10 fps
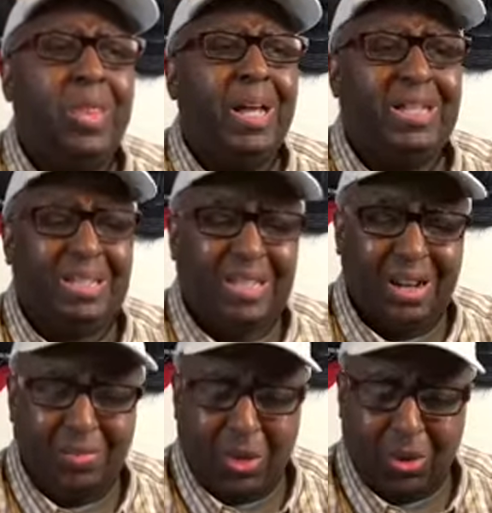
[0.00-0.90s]
That is
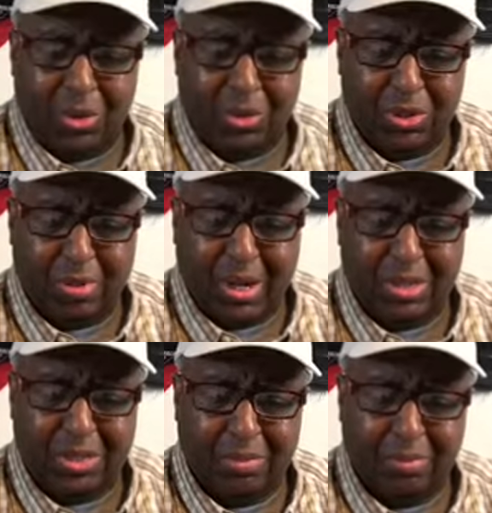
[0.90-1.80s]
definitely allspice
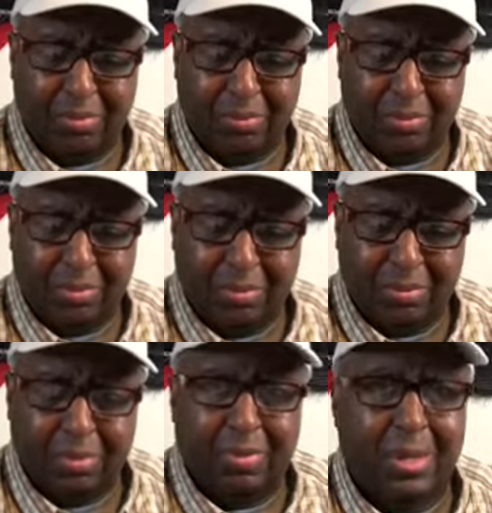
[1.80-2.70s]

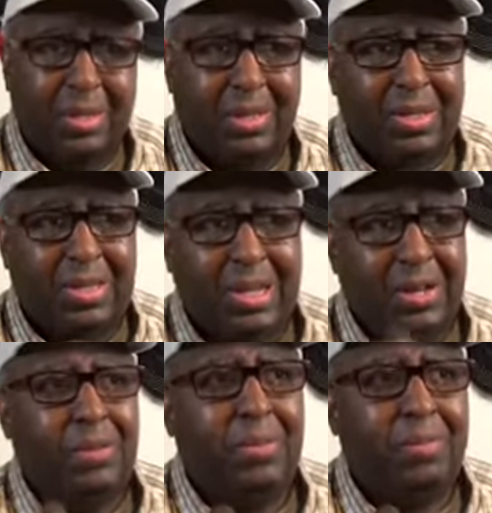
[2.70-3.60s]
and
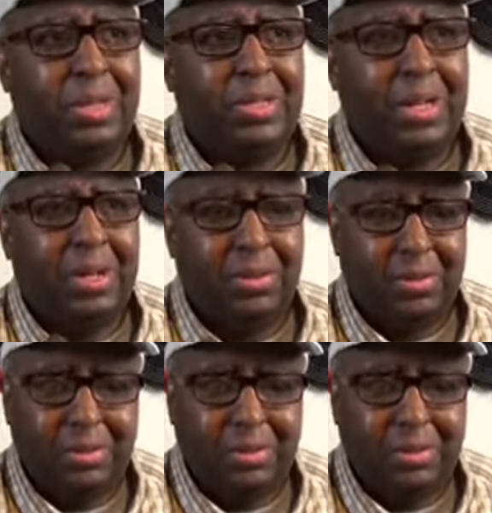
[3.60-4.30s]
cedar mixed together.